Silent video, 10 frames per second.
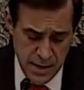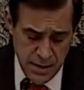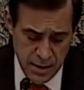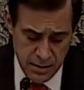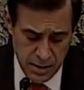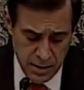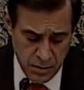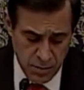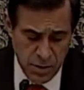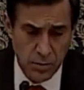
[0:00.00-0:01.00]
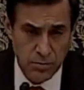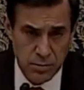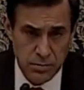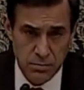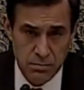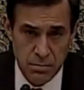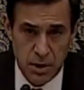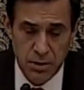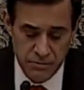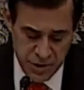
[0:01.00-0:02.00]
that uh, we don't
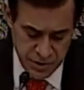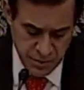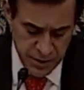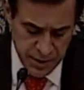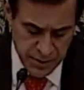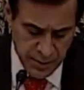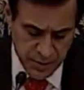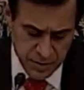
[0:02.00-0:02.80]
unreasonably expose